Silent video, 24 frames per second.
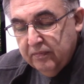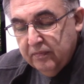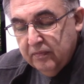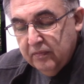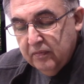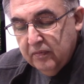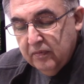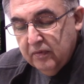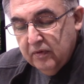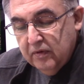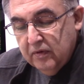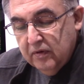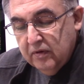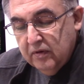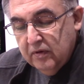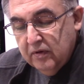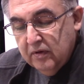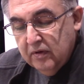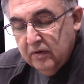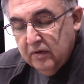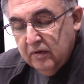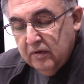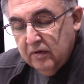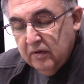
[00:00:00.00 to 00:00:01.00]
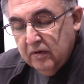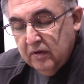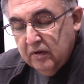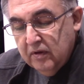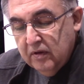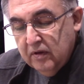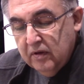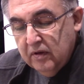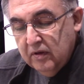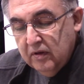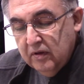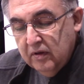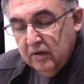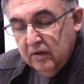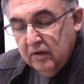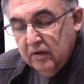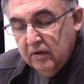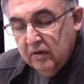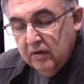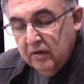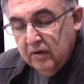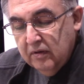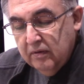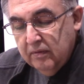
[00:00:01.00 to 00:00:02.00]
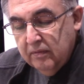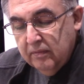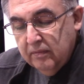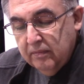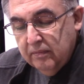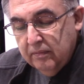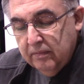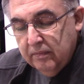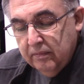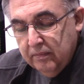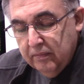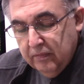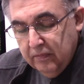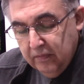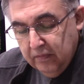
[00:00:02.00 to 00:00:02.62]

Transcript: [no speech]